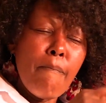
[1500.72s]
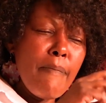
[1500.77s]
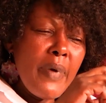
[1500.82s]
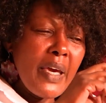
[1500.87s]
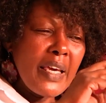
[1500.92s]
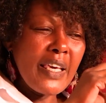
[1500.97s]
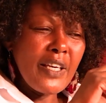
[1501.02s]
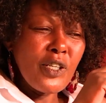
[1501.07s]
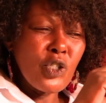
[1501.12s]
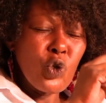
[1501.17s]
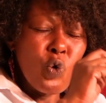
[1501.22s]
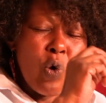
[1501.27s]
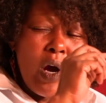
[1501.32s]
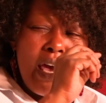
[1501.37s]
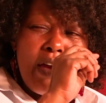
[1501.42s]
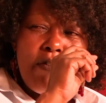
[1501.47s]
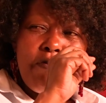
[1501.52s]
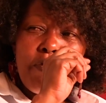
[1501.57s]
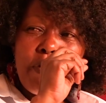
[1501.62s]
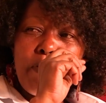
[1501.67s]
making sure
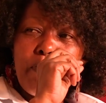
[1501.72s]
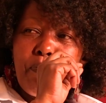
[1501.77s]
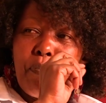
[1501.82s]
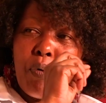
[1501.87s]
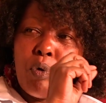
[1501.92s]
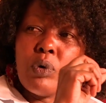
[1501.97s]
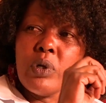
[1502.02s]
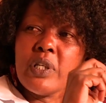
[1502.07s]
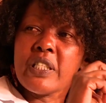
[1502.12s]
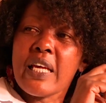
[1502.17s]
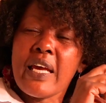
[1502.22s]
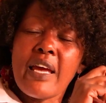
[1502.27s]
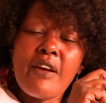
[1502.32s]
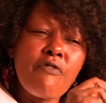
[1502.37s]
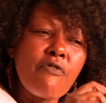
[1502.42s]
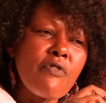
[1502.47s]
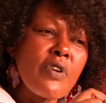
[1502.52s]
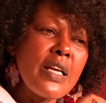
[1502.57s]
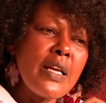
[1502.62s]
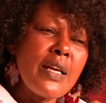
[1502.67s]
every bolt,
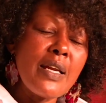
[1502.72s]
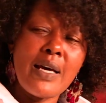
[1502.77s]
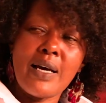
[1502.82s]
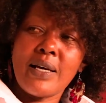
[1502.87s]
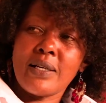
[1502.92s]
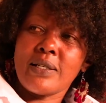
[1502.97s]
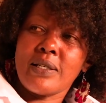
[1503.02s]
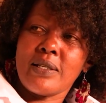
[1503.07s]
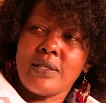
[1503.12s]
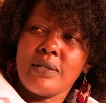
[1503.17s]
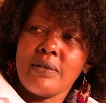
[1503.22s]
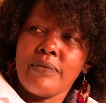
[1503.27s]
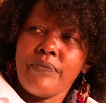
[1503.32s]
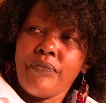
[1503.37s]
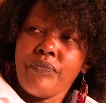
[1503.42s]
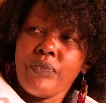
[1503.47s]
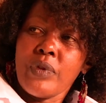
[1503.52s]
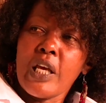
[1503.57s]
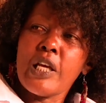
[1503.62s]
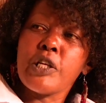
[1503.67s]
every nut
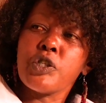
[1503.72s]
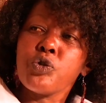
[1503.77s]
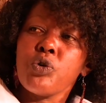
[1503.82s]
is